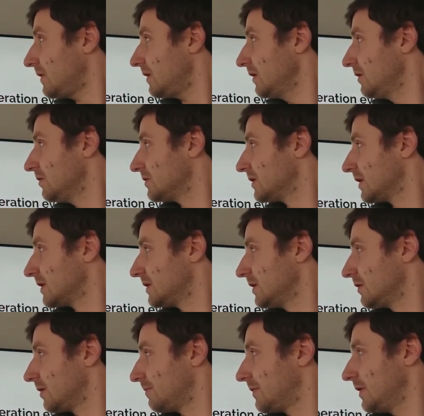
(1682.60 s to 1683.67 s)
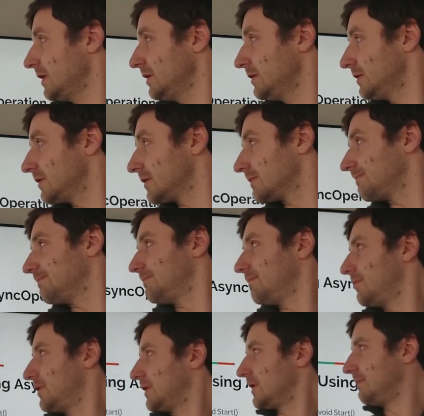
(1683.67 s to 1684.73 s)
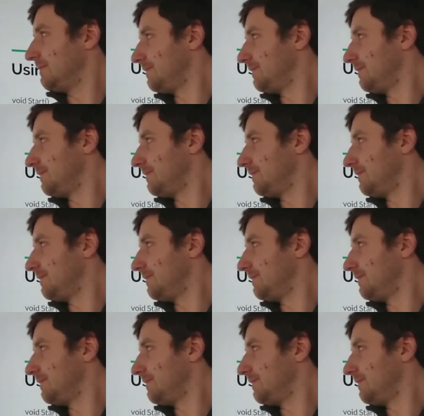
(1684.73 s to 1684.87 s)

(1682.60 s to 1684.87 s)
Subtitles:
using async operations. That's pretty